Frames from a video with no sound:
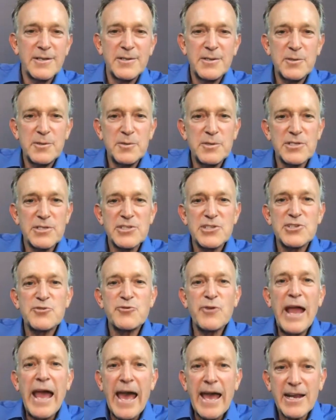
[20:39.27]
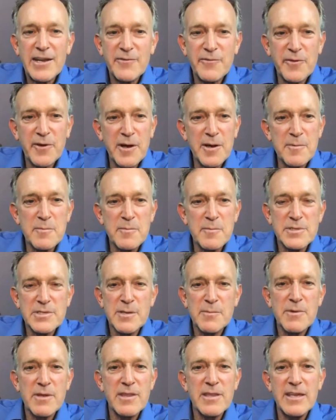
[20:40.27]
to distract from
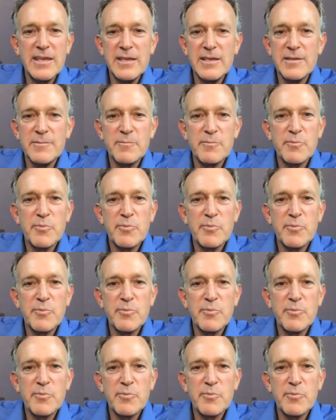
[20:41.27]
some of the